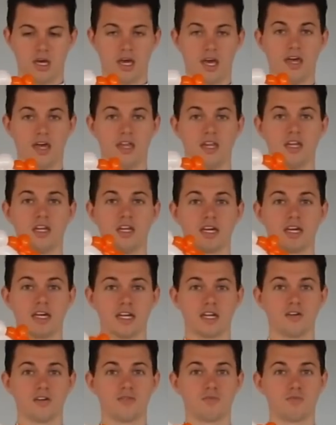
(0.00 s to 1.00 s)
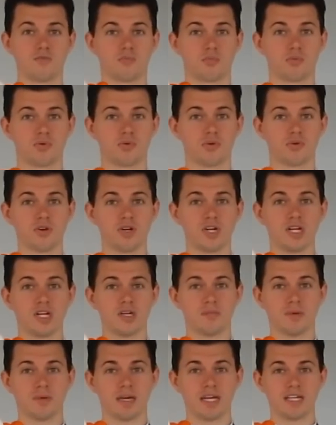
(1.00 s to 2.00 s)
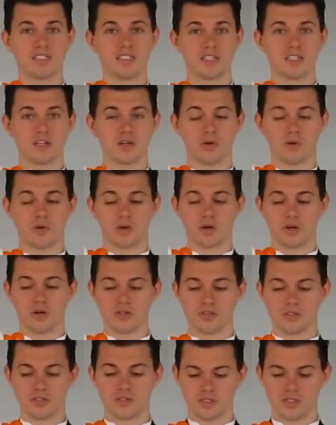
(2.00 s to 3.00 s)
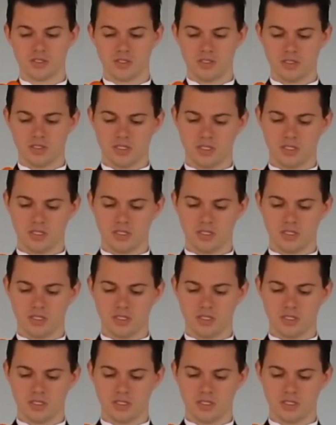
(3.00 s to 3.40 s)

And then you get a pretty basic horse.